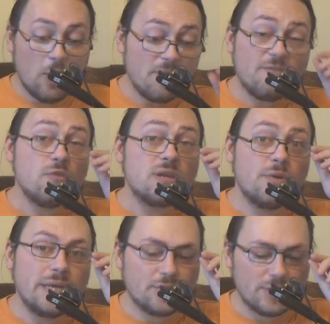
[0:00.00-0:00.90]
Now, before
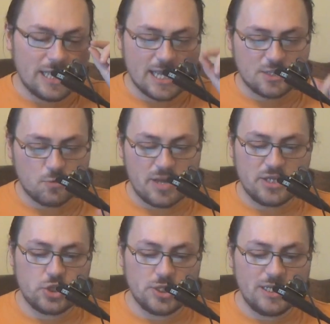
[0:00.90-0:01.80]
going to the next
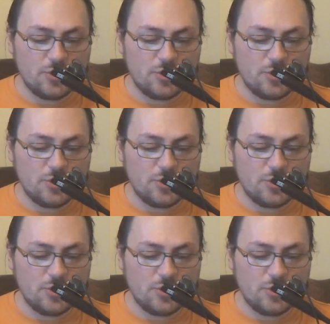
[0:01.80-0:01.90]
question,